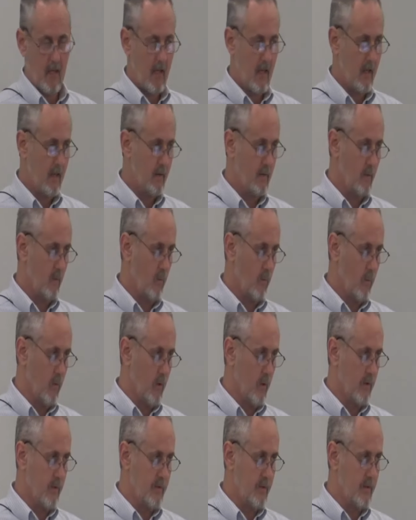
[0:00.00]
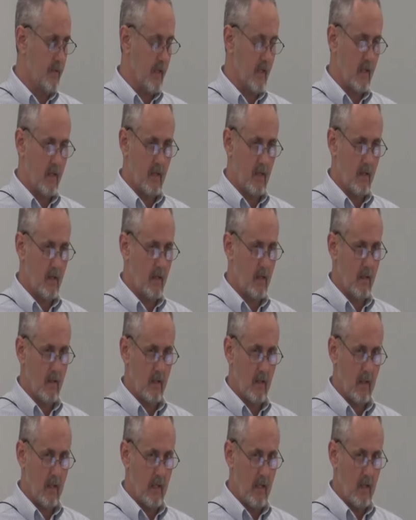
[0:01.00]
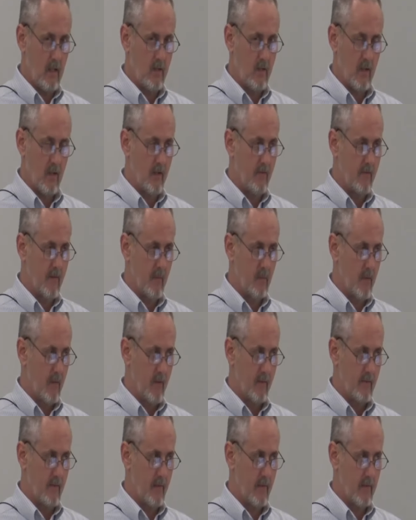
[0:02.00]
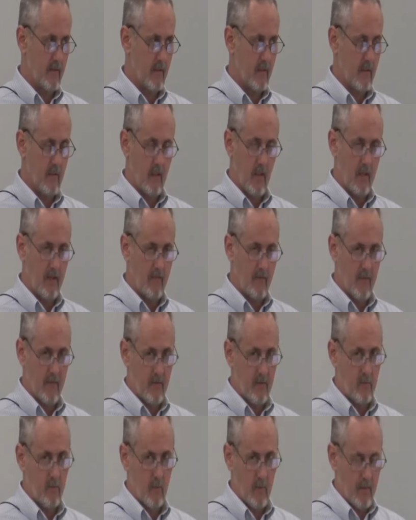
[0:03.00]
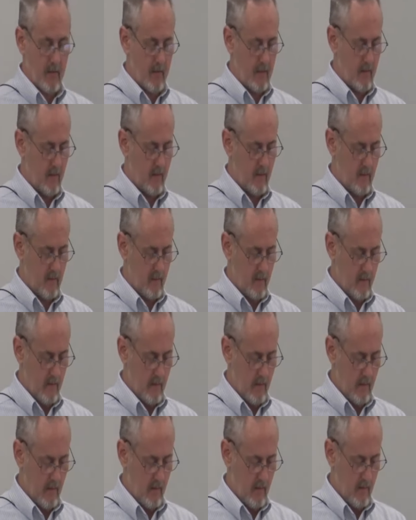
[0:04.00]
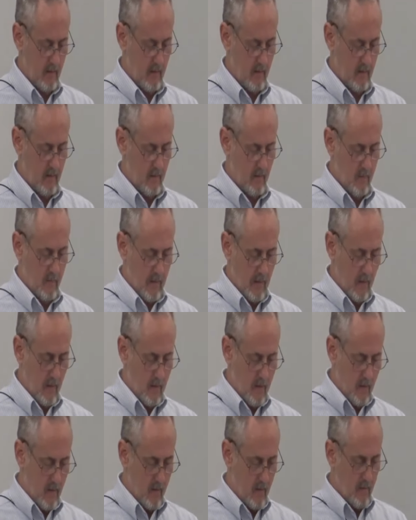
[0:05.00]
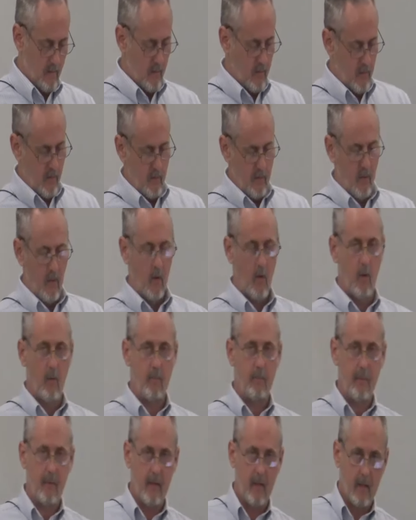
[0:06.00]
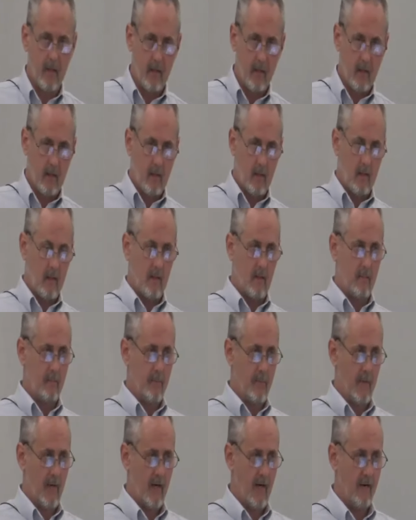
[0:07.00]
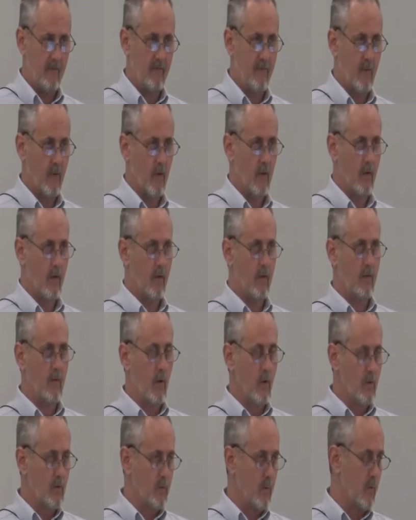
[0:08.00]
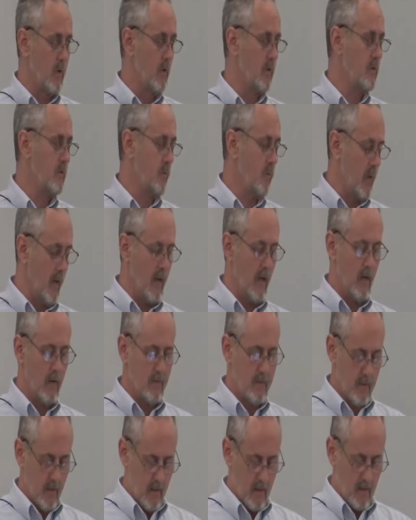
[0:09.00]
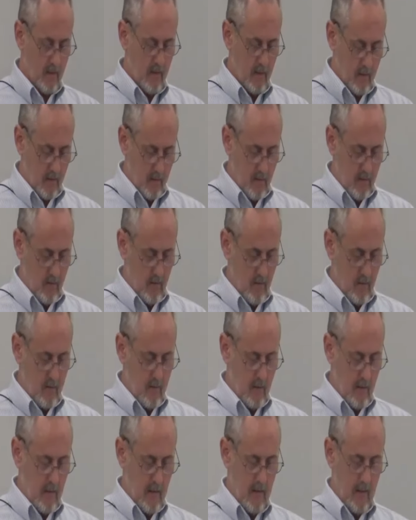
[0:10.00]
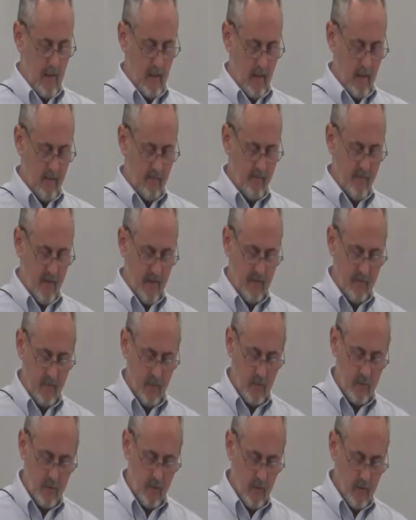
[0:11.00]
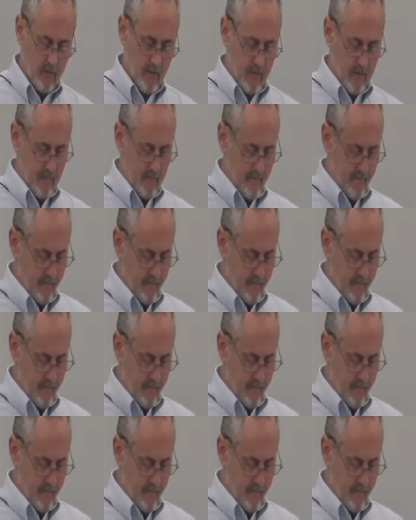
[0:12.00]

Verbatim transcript: and words that each and every one of us, none of us want to hear. We all should hope and pray for those words, well done, good and faithful servant.